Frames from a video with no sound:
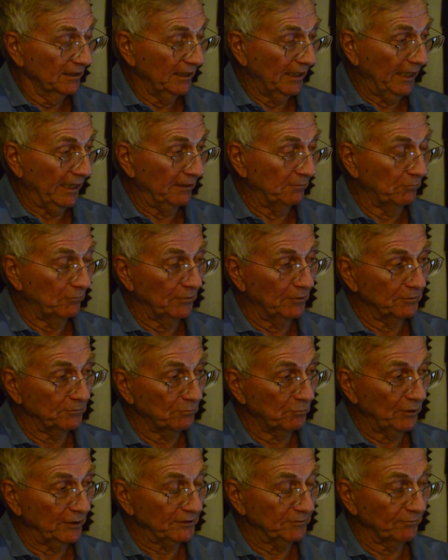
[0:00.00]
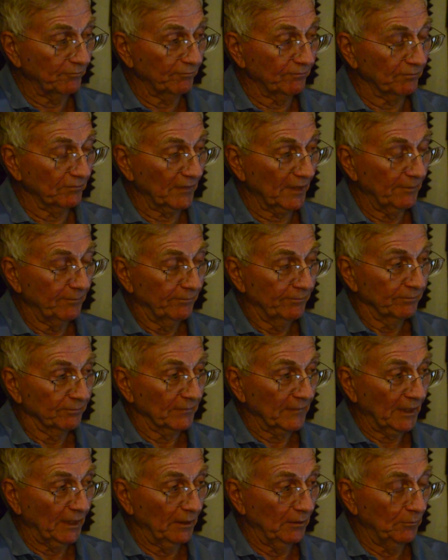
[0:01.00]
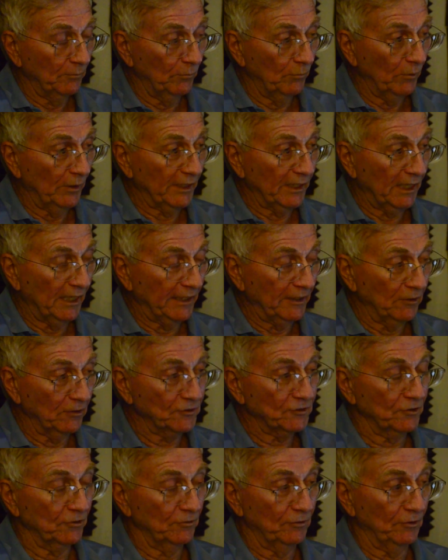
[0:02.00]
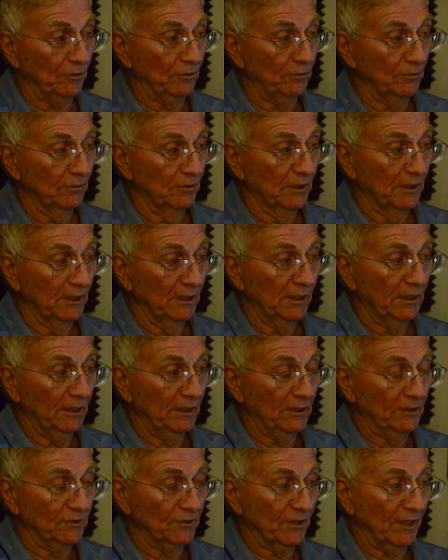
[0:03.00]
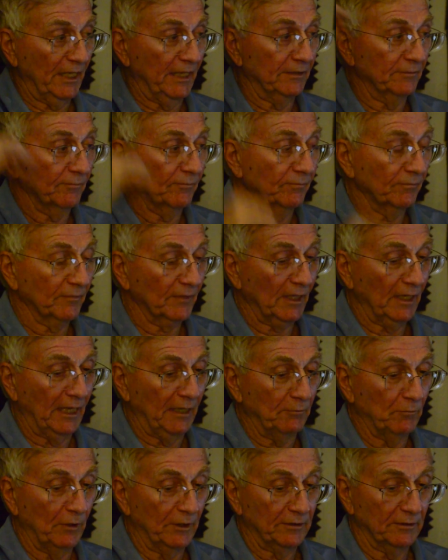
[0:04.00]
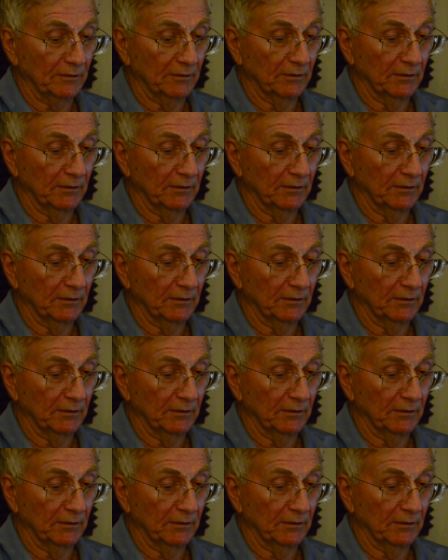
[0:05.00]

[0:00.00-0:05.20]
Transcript: And what I also knew is that, and what